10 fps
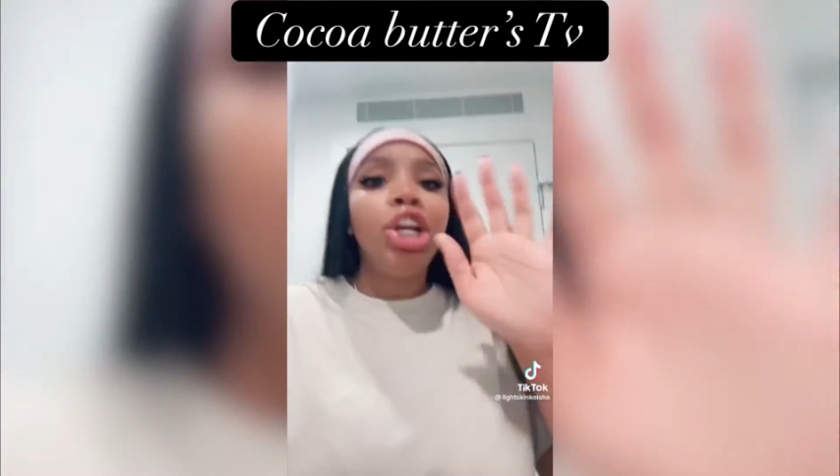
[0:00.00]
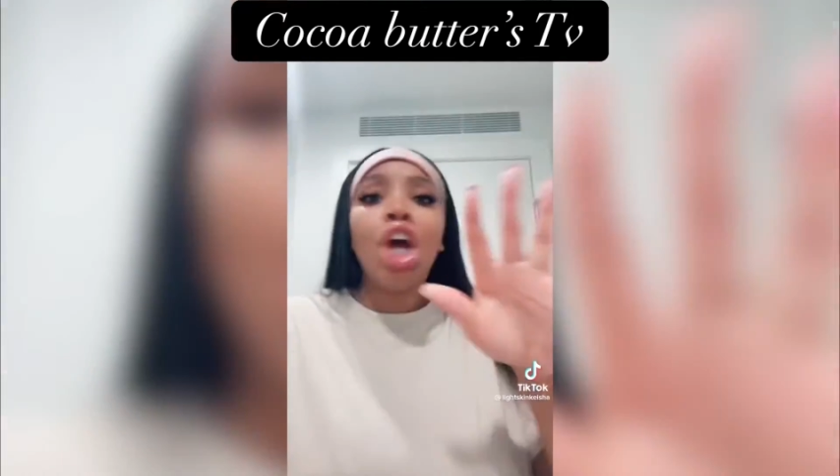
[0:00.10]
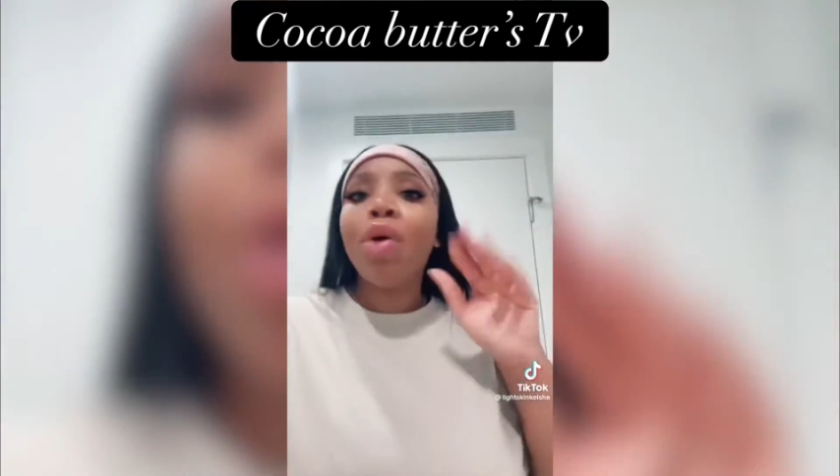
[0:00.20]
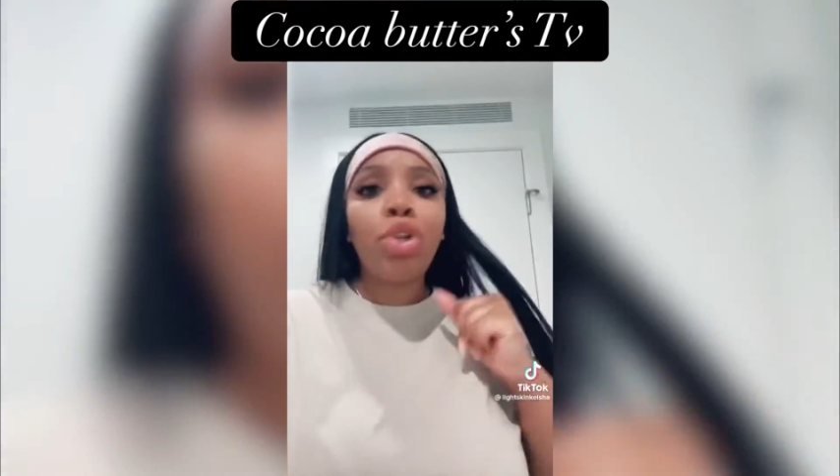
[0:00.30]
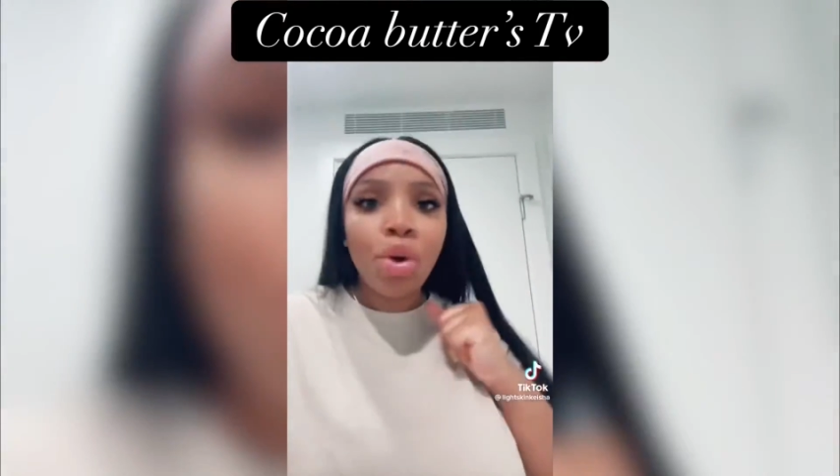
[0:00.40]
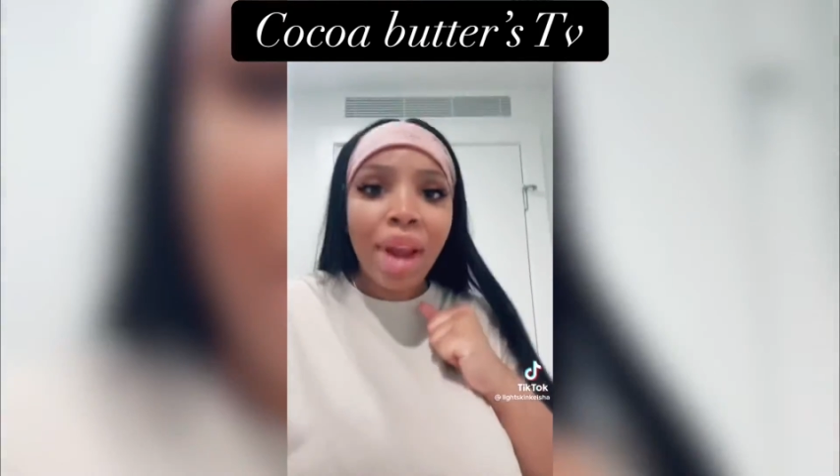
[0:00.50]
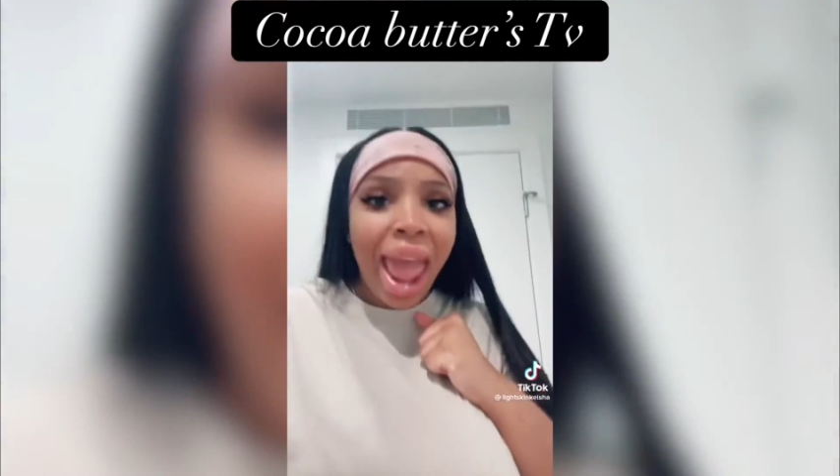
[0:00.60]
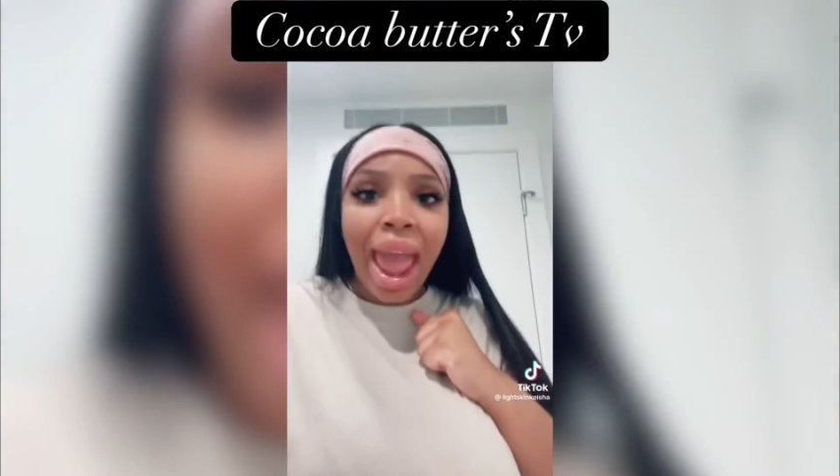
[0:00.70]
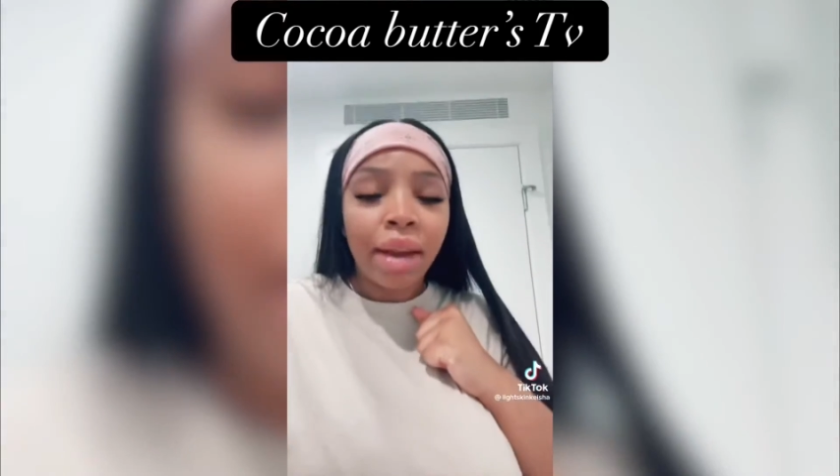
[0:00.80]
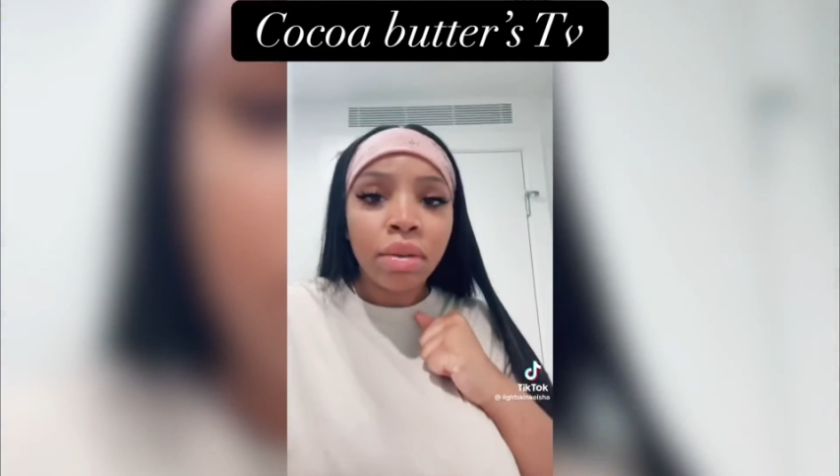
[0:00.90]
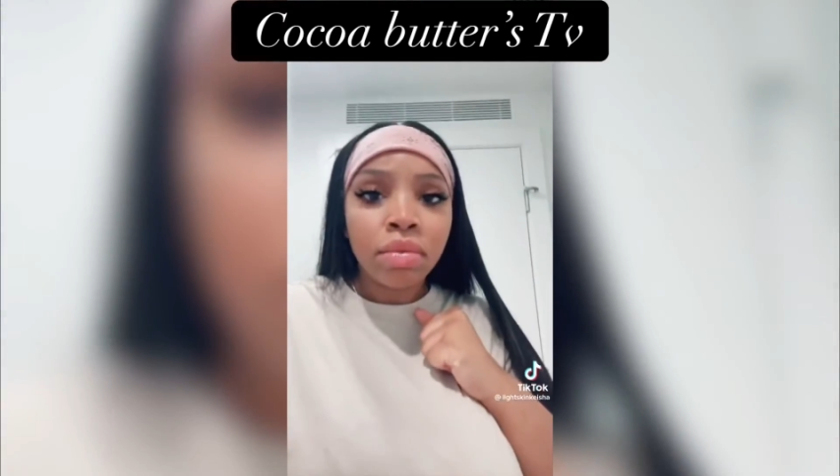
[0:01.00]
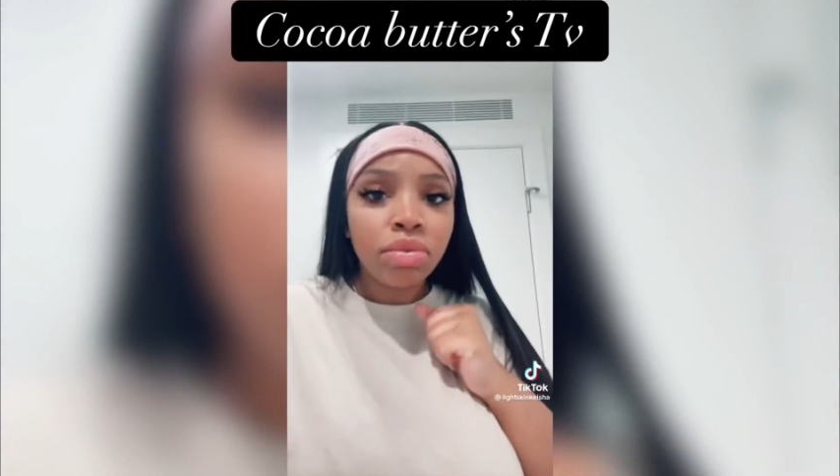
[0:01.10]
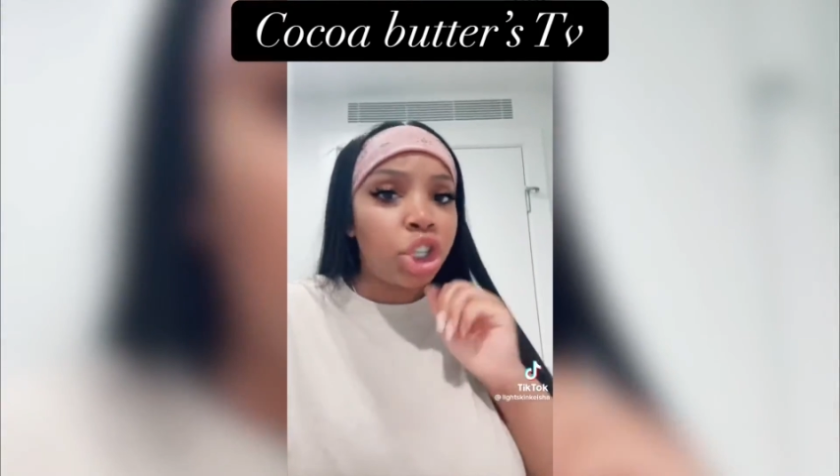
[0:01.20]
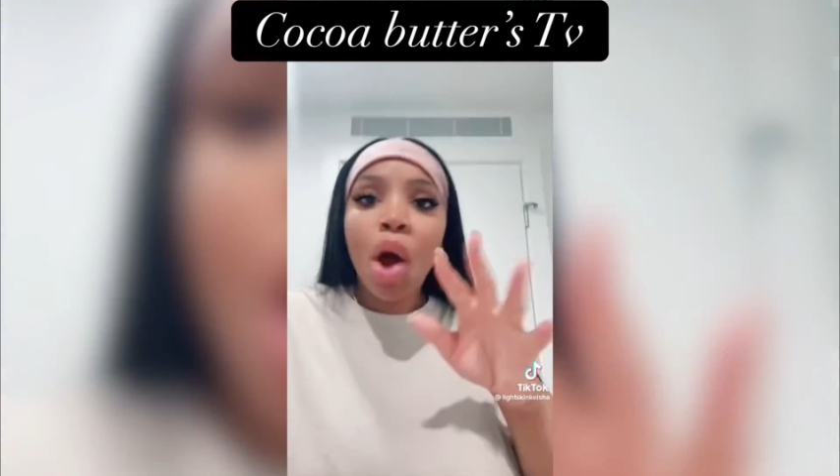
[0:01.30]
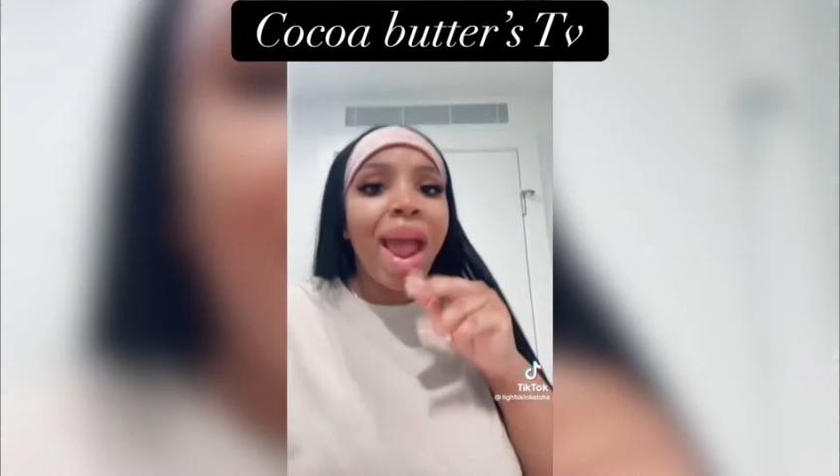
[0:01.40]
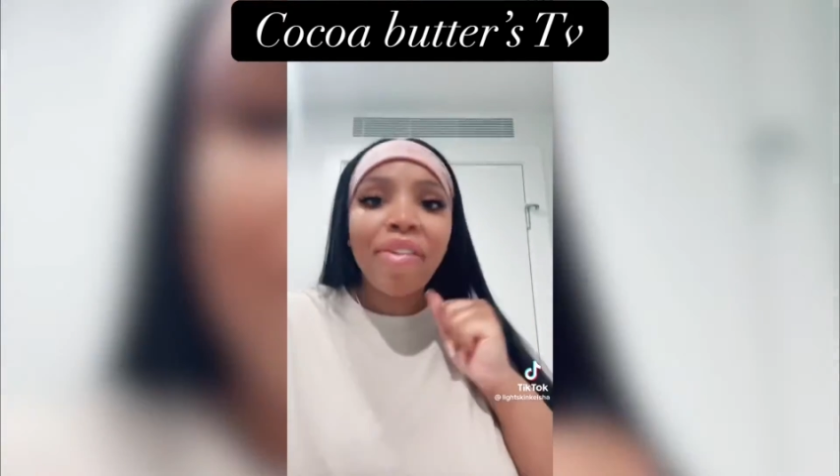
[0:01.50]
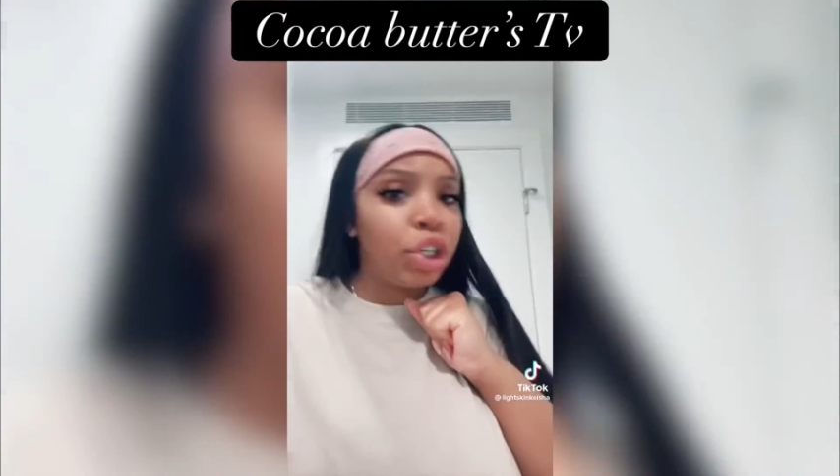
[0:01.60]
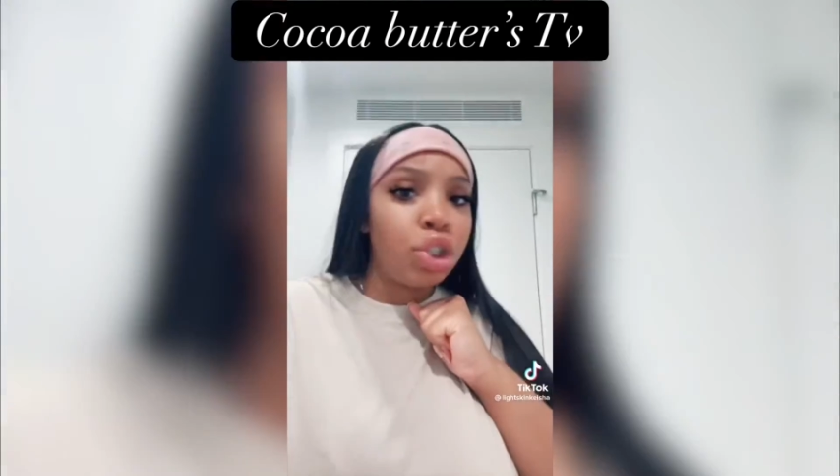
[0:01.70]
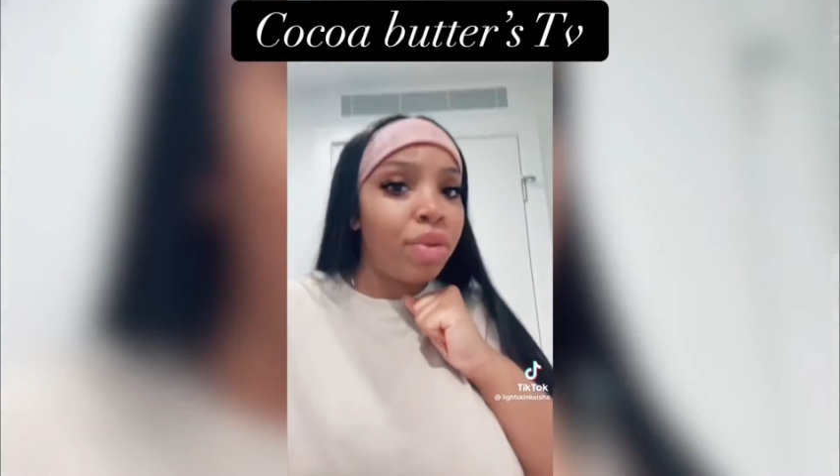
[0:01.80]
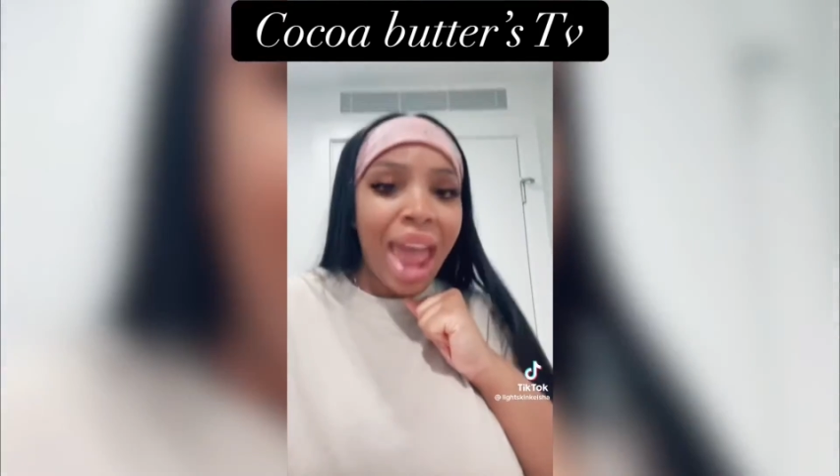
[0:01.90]
Don't do that. Don't
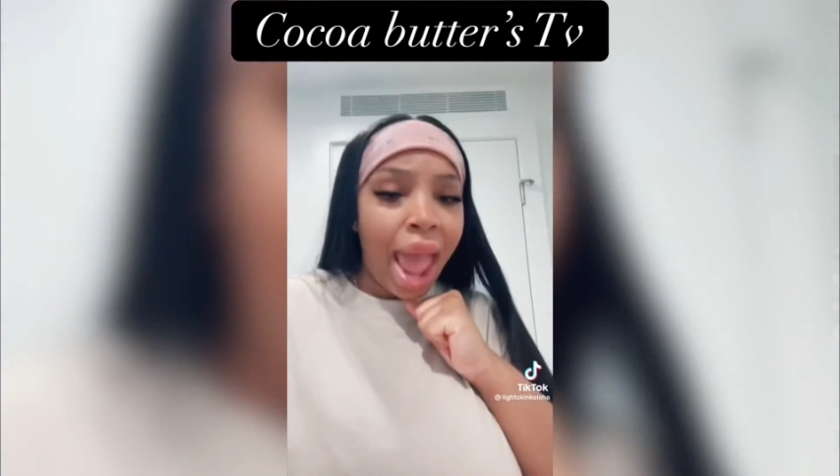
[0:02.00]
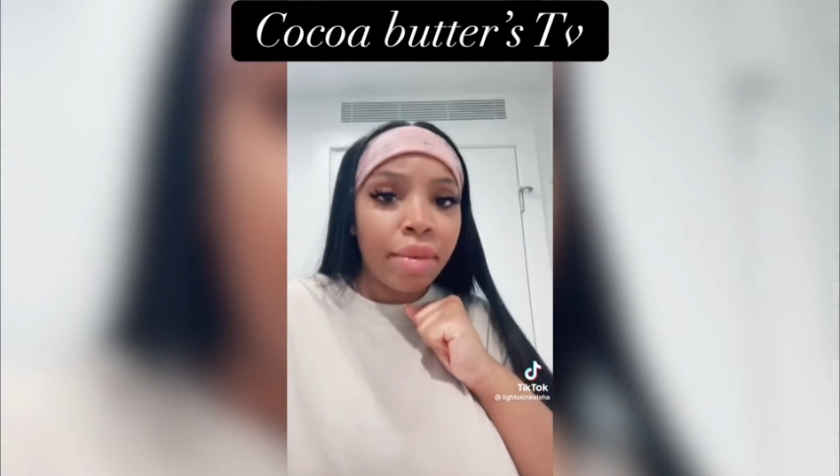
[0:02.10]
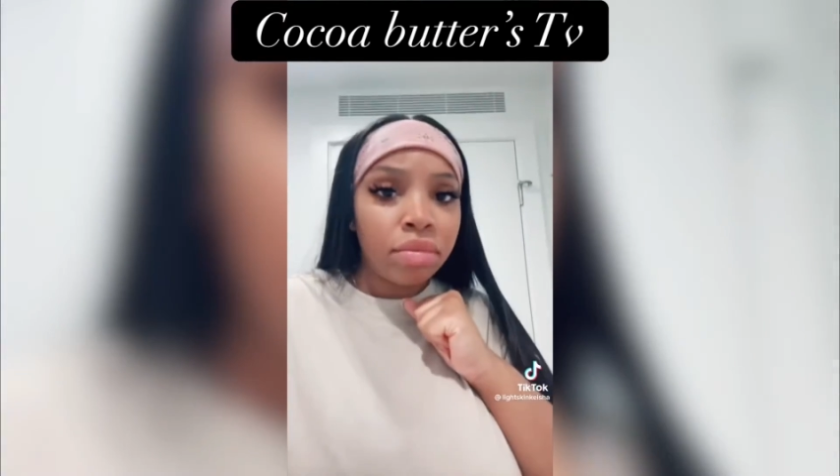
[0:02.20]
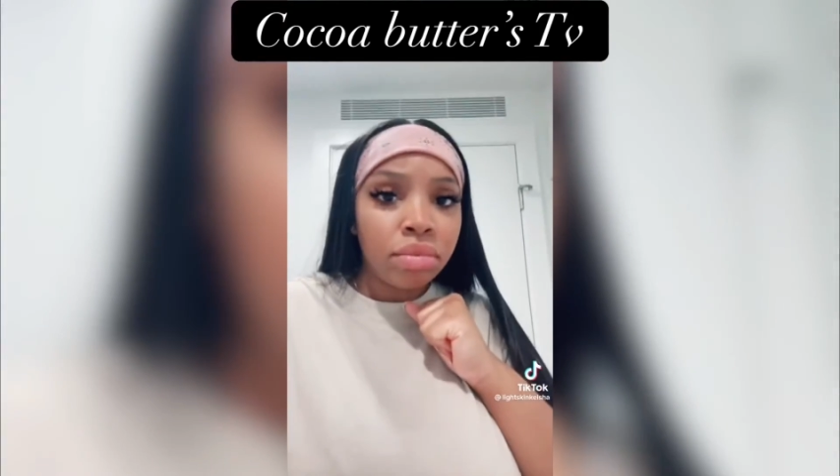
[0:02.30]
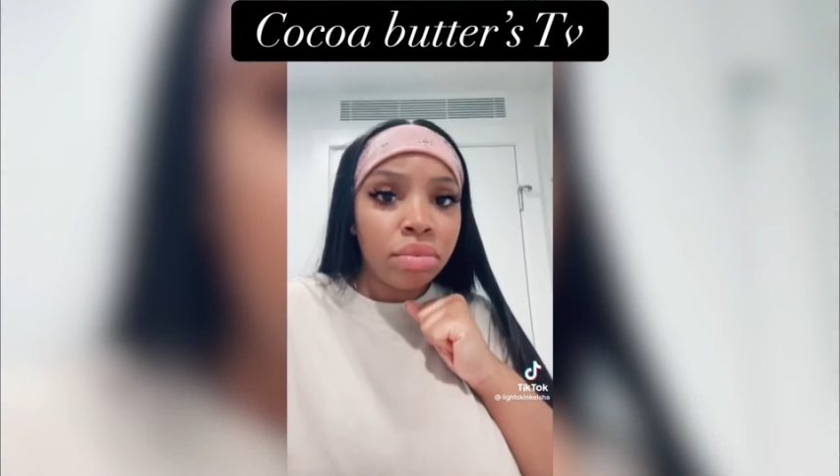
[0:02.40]
ever do that.